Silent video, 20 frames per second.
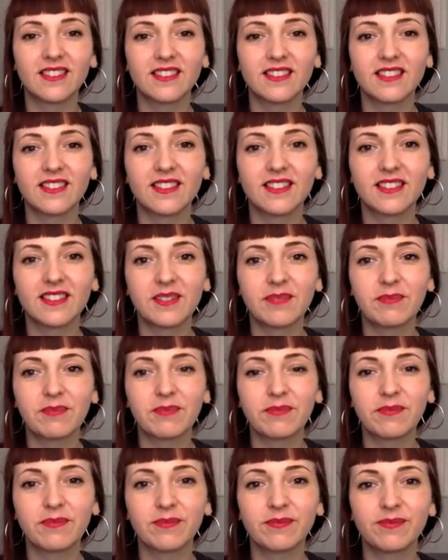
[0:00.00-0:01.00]

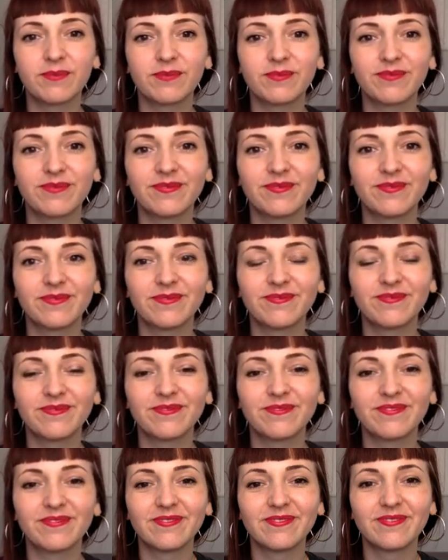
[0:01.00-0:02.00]

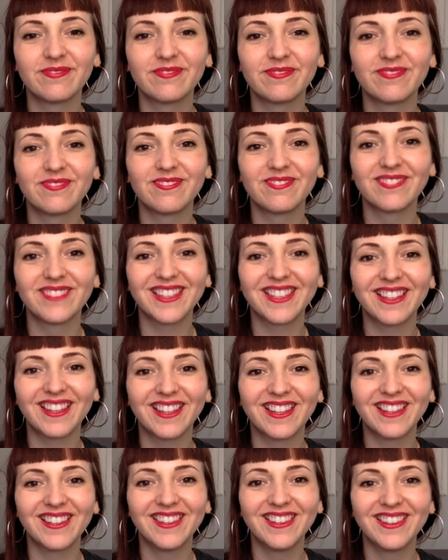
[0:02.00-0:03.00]

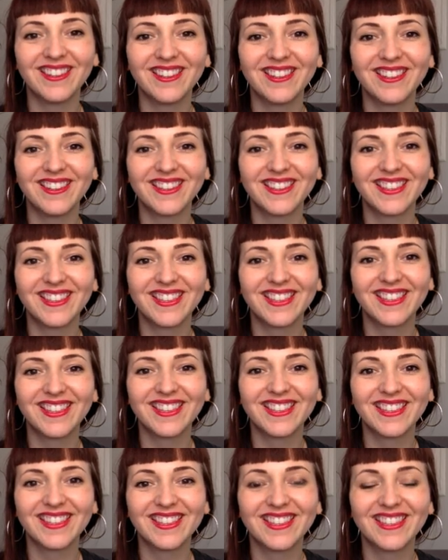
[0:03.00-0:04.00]

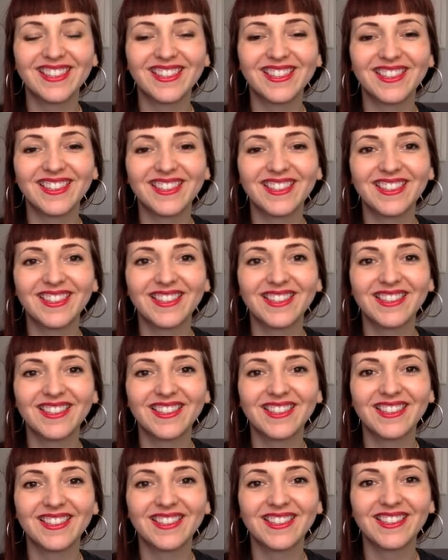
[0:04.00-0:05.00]

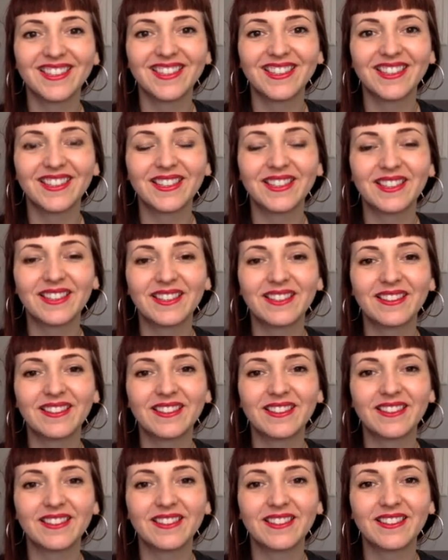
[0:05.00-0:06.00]

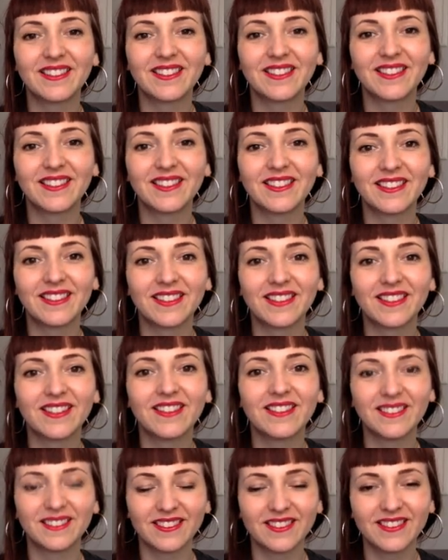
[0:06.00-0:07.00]

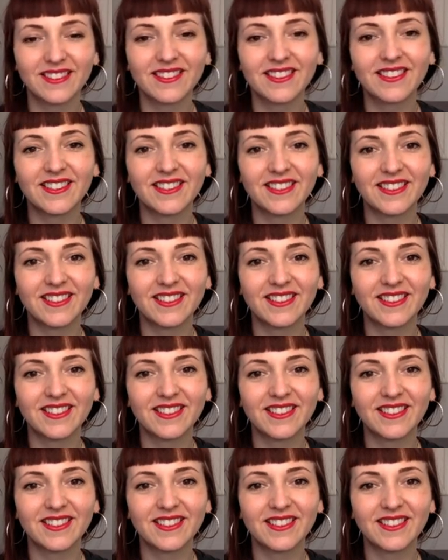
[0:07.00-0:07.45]
This person isn't speaking.